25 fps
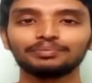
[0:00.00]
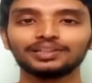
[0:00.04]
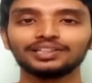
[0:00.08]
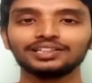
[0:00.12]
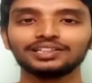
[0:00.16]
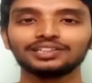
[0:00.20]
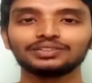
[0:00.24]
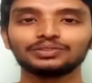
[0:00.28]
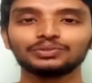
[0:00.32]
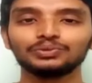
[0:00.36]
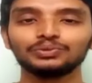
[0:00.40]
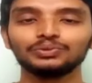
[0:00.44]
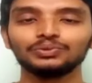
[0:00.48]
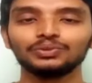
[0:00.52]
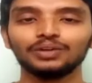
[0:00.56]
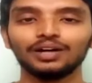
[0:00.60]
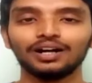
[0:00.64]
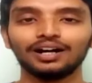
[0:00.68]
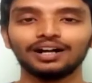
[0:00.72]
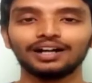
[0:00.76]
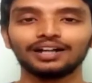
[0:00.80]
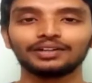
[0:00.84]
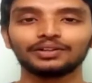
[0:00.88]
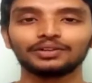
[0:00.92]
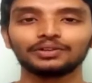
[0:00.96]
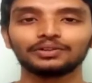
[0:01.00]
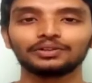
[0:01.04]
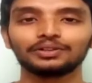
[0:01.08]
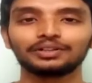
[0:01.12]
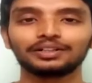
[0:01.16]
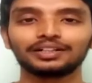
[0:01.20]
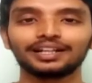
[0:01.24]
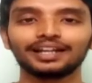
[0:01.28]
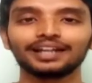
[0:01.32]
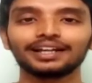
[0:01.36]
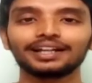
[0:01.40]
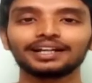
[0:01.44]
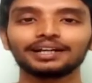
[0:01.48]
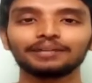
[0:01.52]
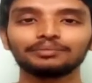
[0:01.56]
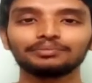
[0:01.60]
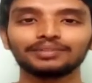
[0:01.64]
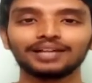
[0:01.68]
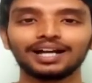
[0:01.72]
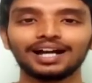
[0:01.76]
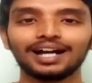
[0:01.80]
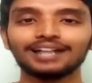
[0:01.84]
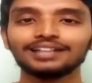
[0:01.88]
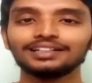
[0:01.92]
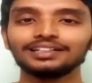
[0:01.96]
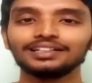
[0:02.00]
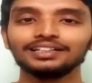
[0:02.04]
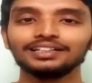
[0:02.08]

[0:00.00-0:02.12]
please do take up that.